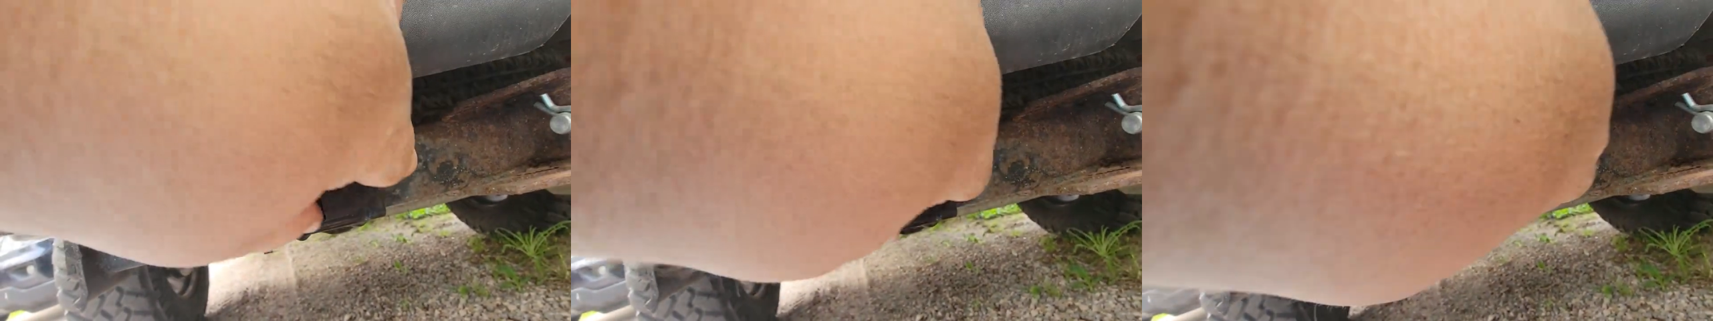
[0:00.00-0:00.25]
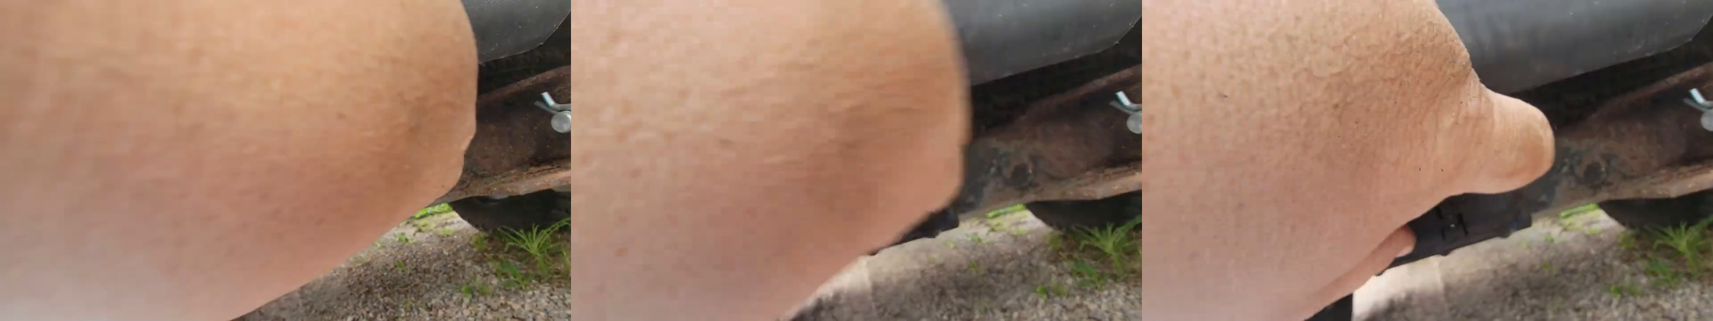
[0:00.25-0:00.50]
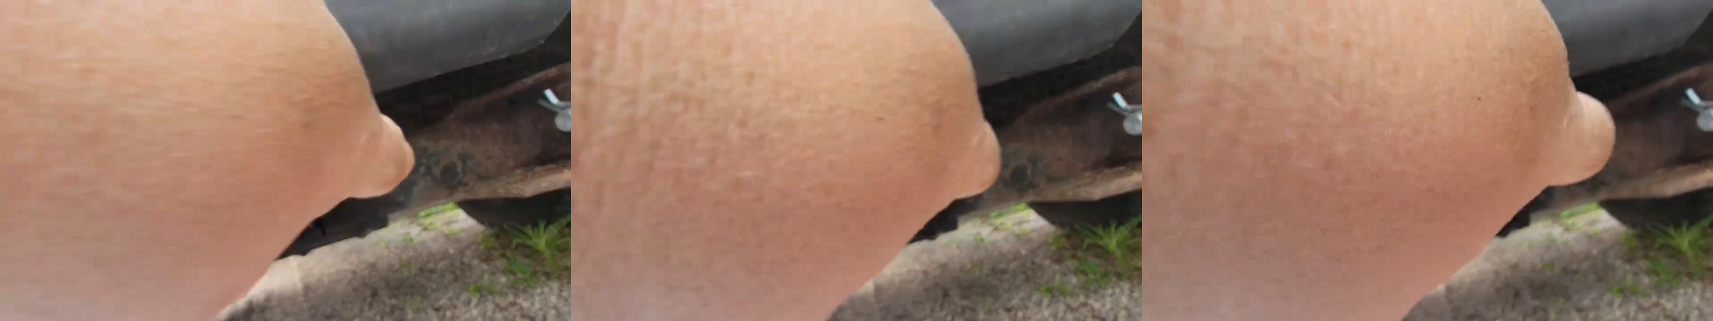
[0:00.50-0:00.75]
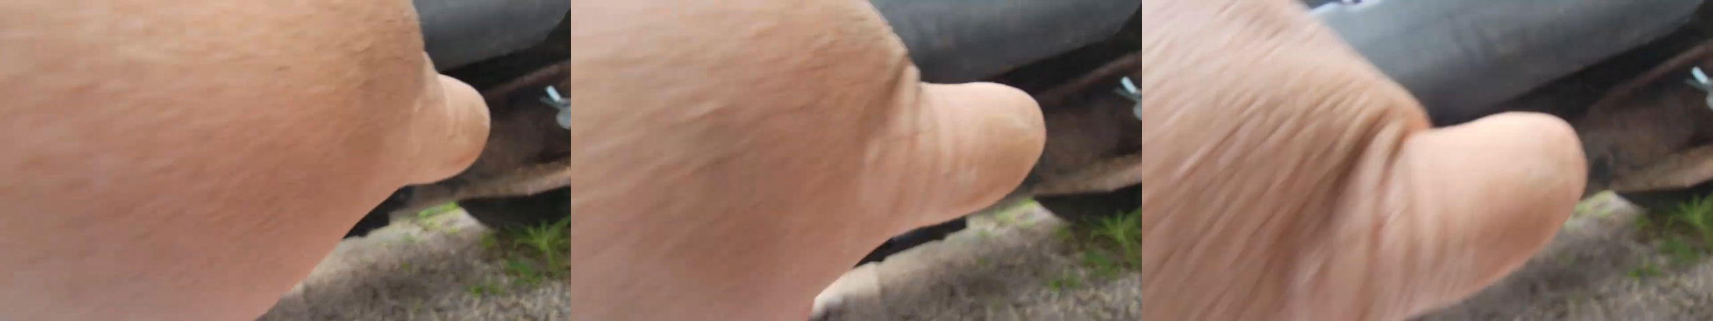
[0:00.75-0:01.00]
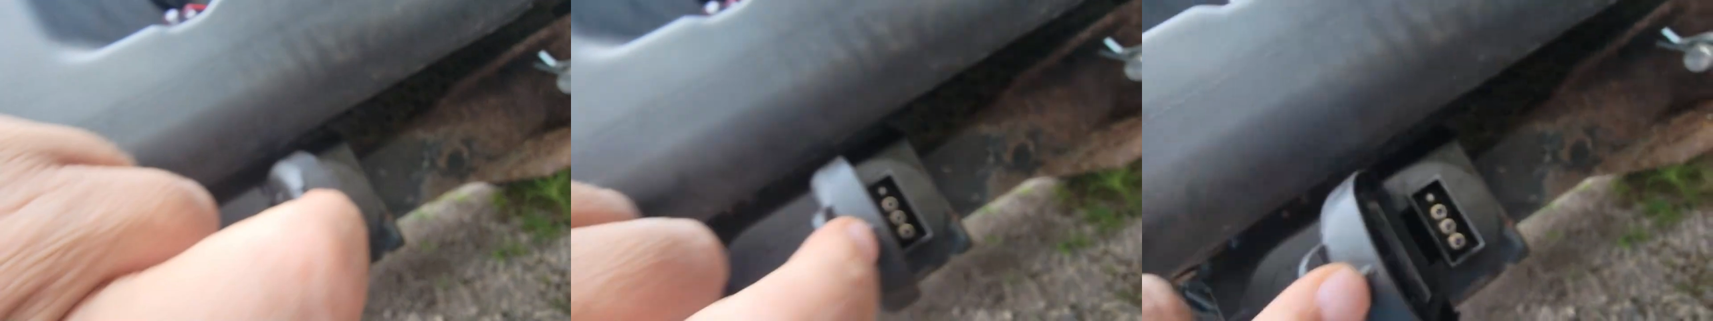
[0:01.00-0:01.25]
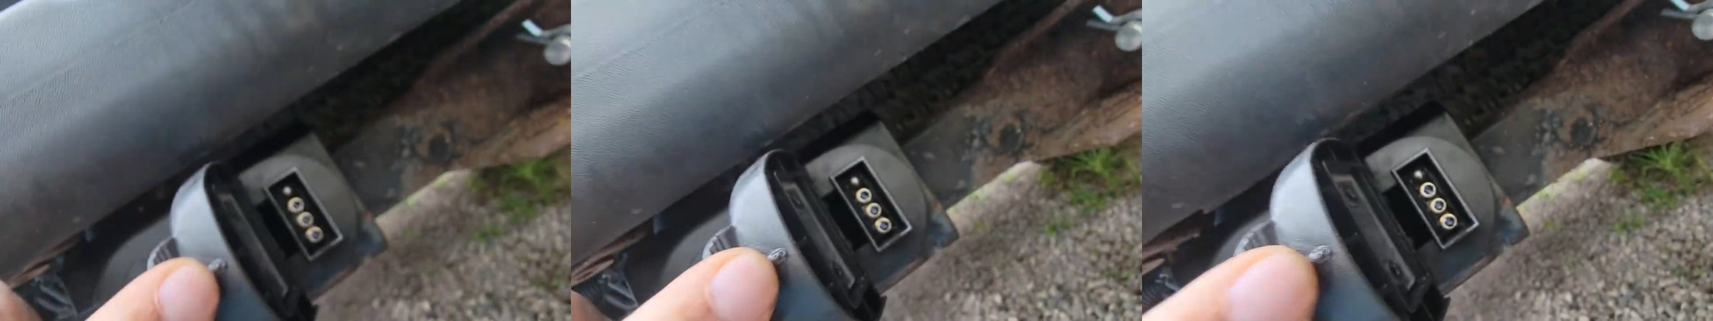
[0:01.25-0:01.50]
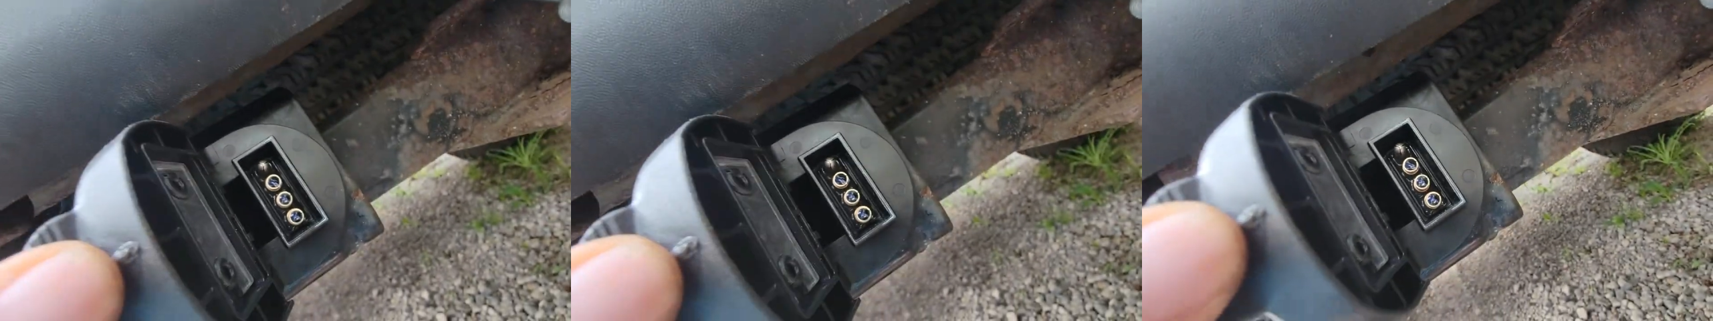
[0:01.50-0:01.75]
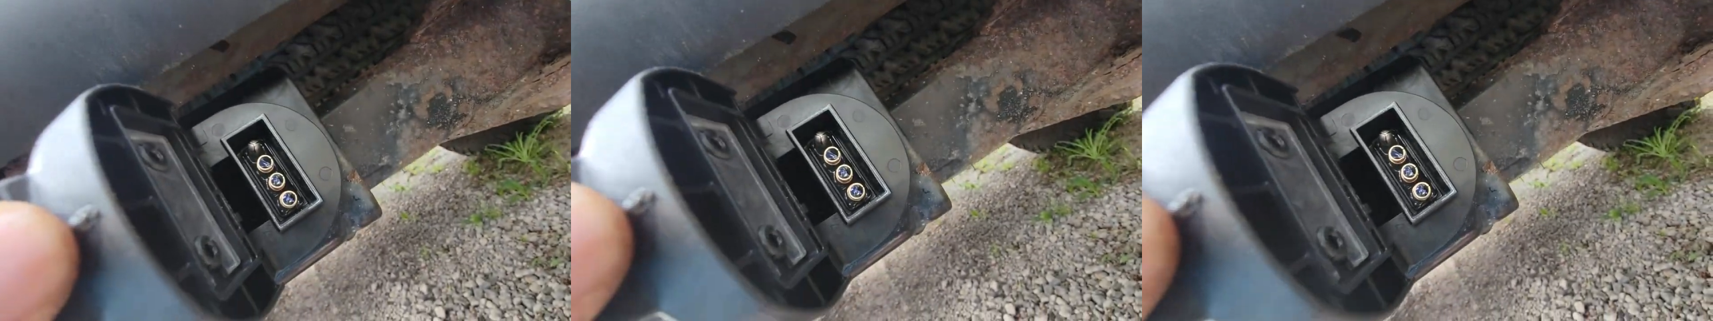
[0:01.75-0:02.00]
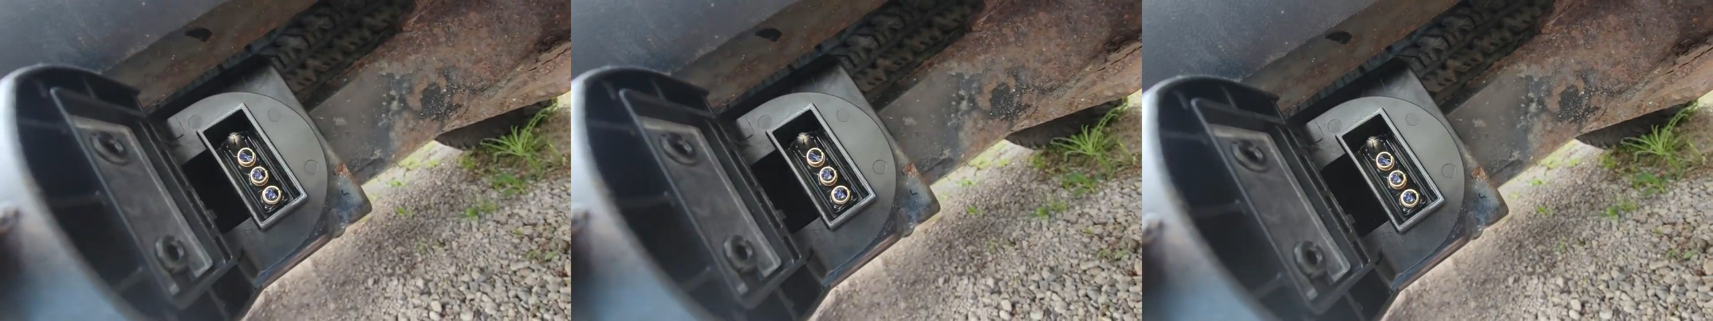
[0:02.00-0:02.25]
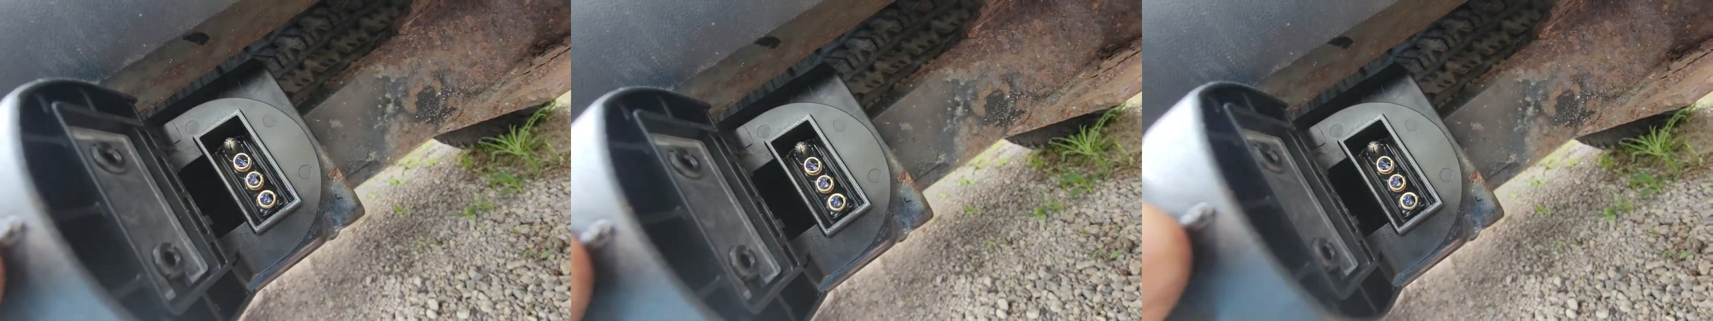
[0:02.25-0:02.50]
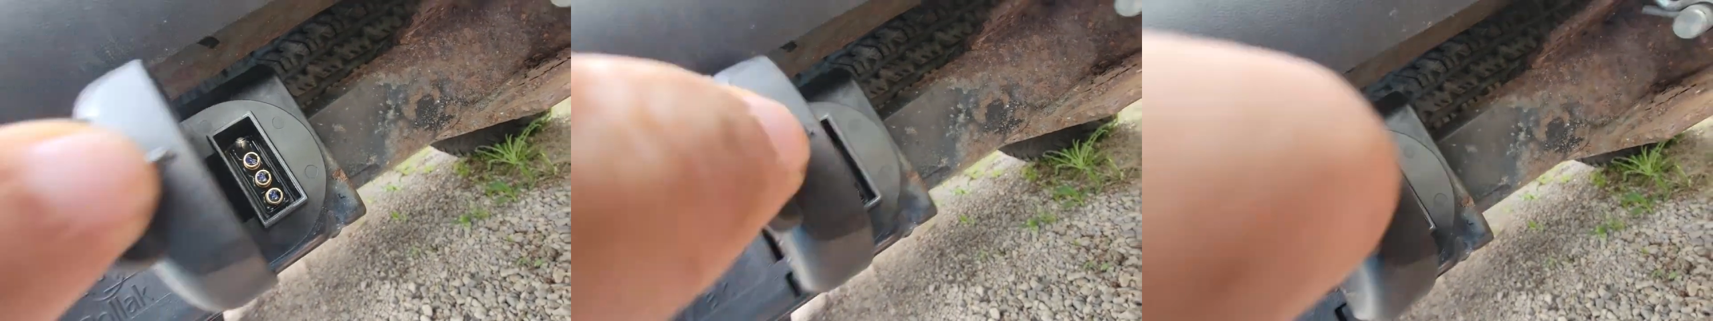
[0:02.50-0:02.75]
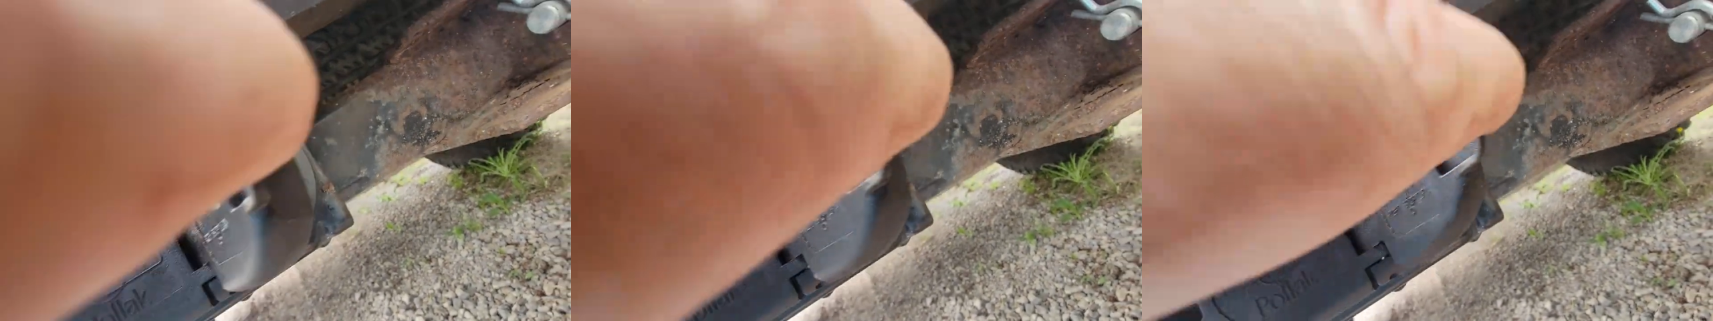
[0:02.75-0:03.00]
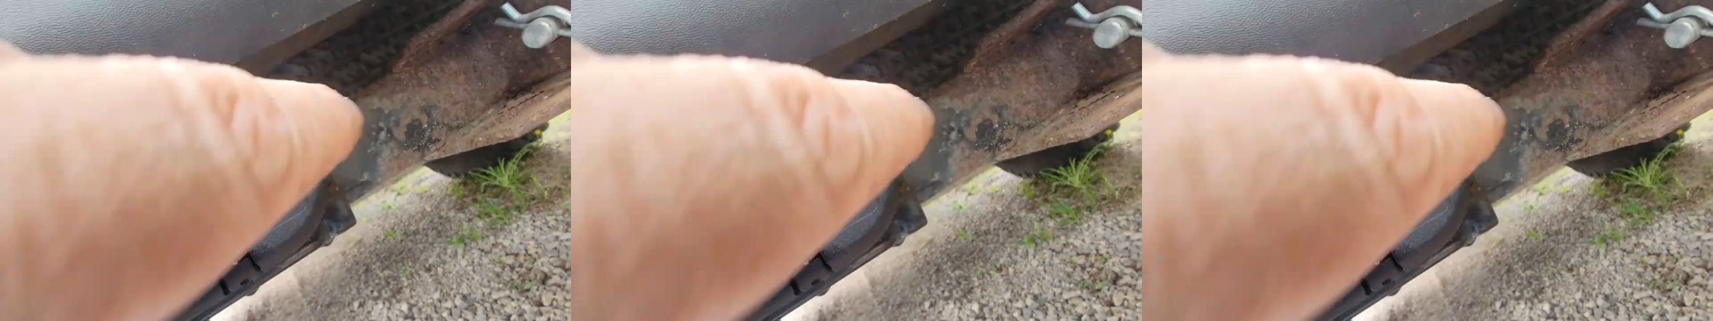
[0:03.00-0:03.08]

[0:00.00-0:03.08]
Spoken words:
Nobody's mouth can be seen.